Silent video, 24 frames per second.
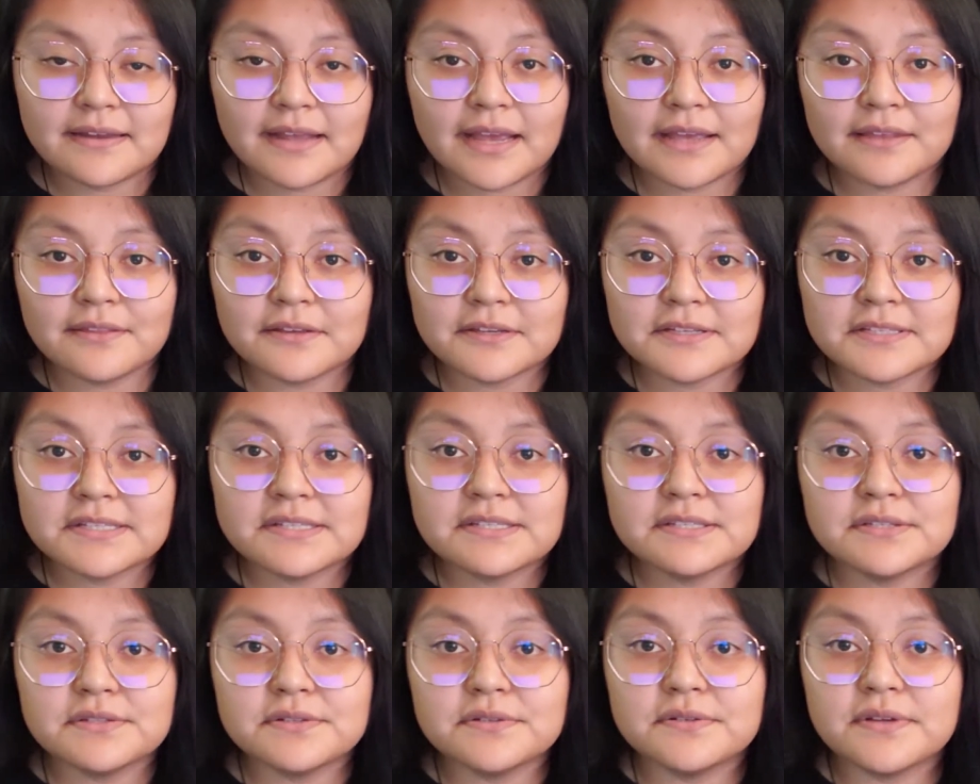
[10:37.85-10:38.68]
I looked
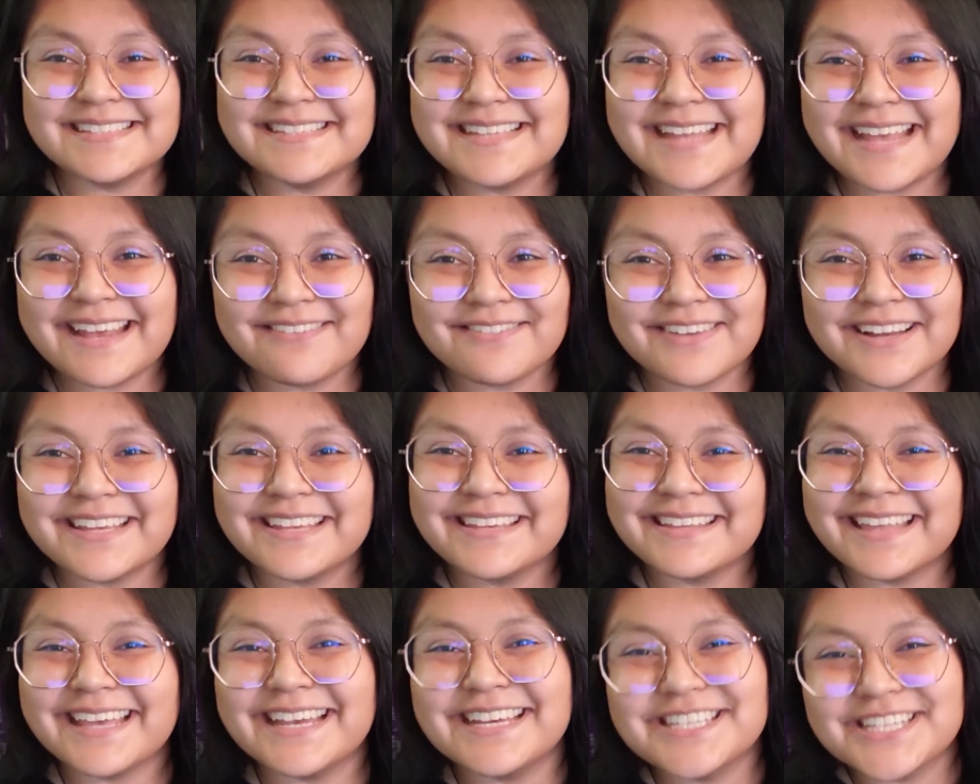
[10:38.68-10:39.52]
into state
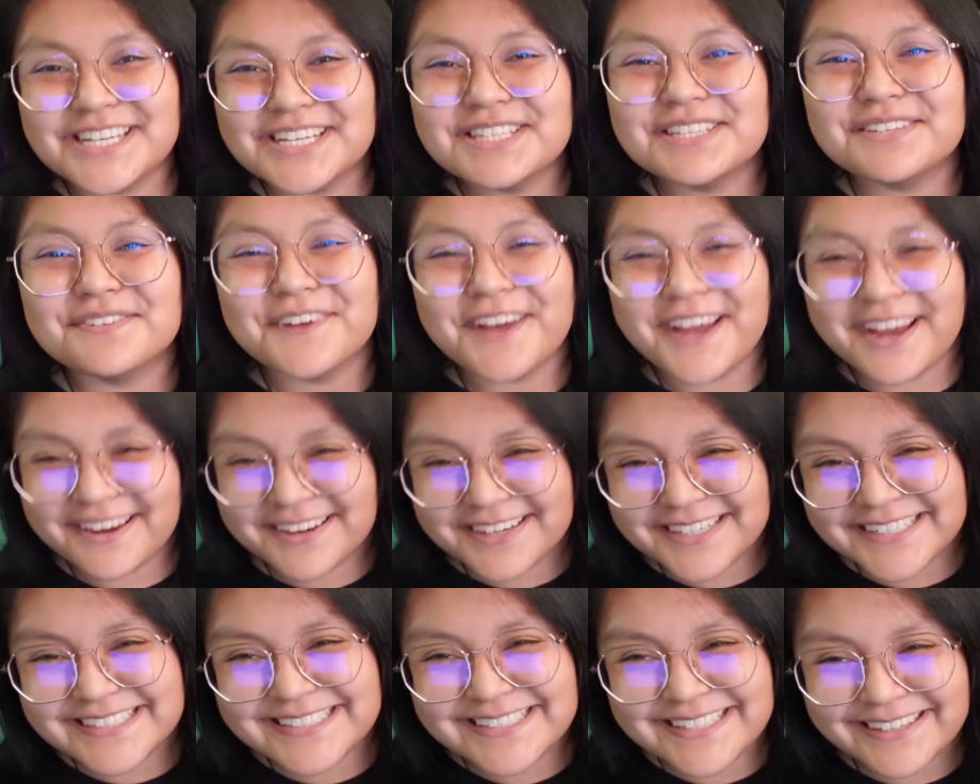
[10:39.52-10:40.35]
regulations for
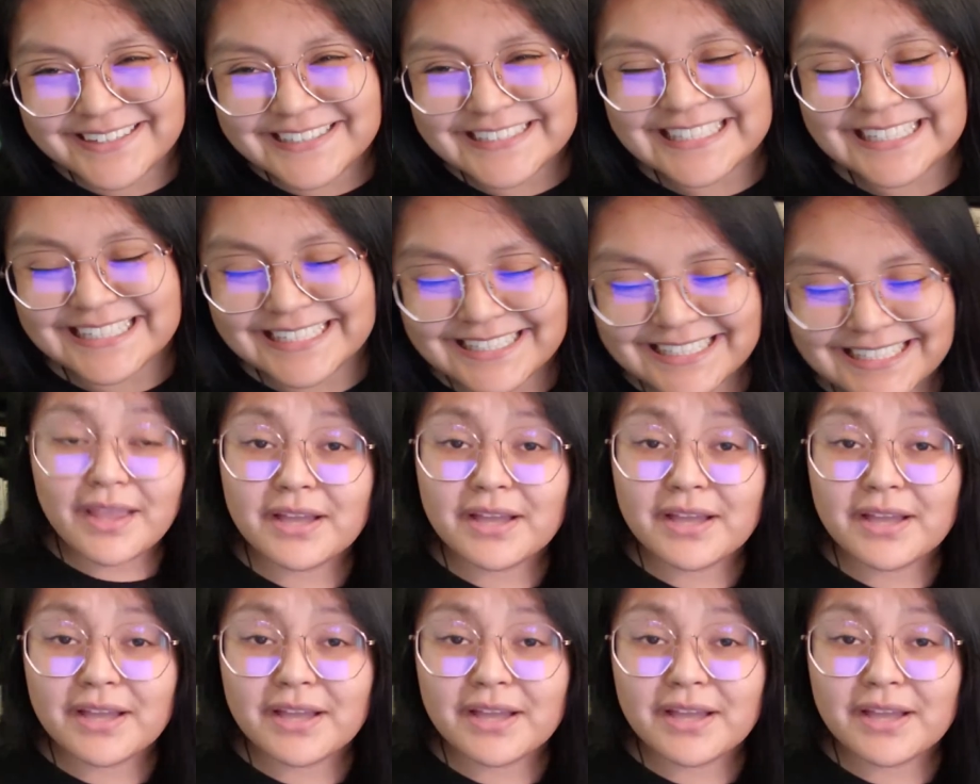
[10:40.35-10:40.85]
Arizona.